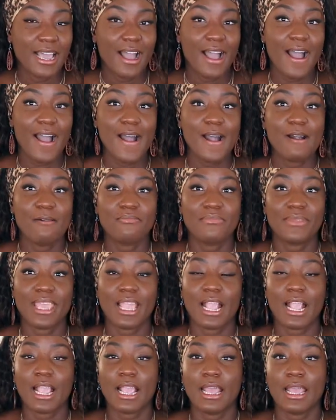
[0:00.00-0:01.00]

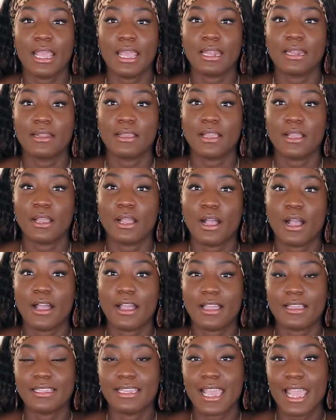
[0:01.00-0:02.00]
And
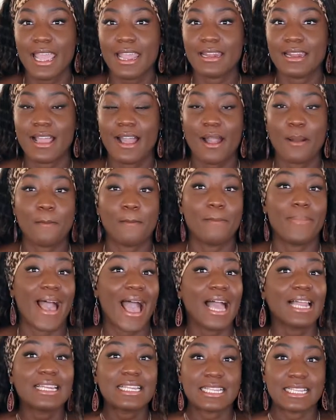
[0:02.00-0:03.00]
again, a
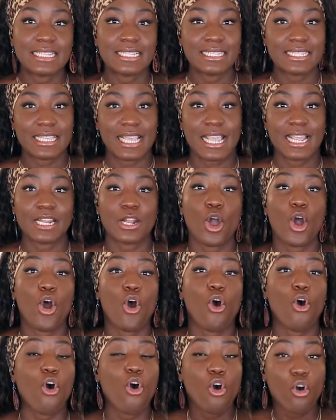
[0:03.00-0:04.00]
balance in
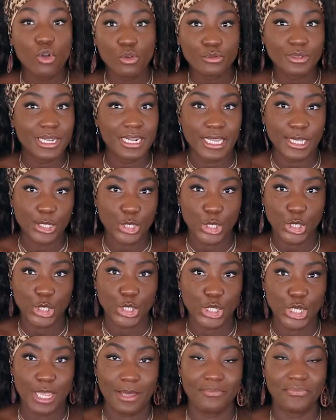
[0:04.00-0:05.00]
all relationship,